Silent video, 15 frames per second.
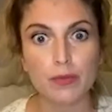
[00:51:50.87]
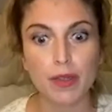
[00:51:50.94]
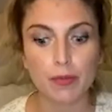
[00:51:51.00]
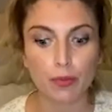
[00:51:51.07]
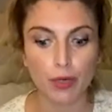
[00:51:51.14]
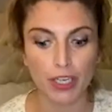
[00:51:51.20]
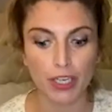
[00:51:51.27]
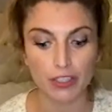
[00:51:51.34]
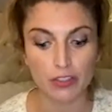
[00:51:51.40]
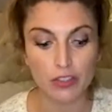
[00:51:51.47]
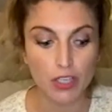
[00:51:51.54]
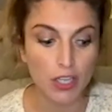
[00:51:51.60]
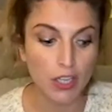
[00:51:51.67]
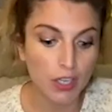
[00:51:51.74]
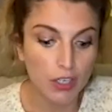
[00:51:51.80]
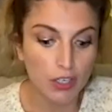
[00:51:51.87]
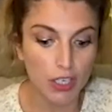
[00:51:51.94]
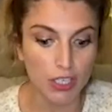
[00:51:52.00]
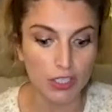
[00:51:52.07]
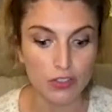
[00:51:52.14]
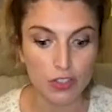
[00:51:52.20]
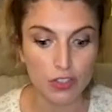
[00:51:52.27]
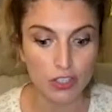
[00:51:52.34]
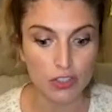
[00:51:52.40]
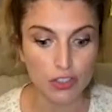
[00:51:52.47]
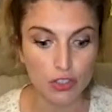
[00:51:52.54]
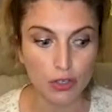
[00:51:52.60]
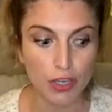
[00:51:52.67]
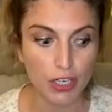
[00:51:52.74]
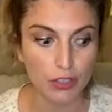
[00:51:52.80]
My brain is is is
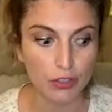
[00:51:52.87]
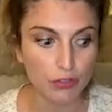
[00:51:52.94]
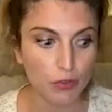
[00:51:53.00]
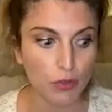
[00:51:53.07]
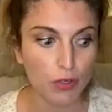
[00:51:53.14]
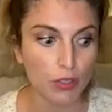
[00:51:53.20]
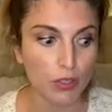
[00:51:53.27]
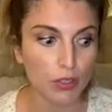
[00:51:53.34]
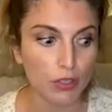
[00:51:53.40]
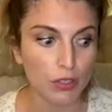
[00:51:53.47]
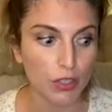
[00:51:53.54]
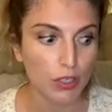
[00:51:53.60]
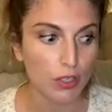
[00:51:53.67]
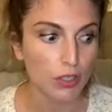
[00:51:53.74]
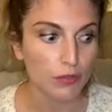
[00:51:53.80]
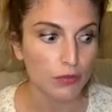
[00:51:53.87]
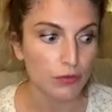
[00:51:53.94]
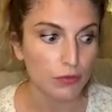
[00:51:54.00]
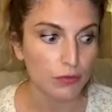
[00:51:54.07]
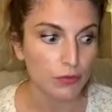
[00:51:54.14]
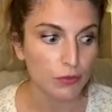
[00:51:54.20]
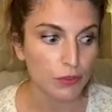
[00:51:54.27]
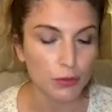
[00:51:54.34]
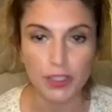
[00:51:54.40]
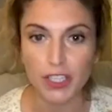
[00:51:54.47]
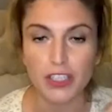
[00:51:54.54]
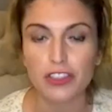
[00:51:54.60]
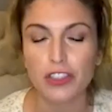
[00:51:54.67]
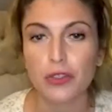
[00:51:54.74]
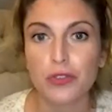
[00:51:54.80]
trained for doing
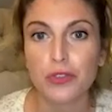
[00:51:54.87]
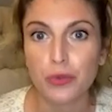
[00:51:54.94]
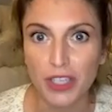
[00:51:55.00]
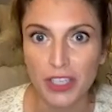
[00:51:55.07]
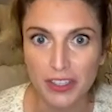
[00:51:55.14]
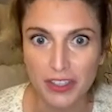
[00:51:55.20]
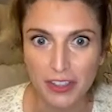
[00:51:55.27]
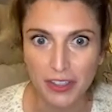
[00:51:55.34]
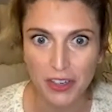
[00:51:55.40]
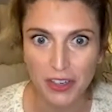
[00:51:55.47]
eight shows a week, you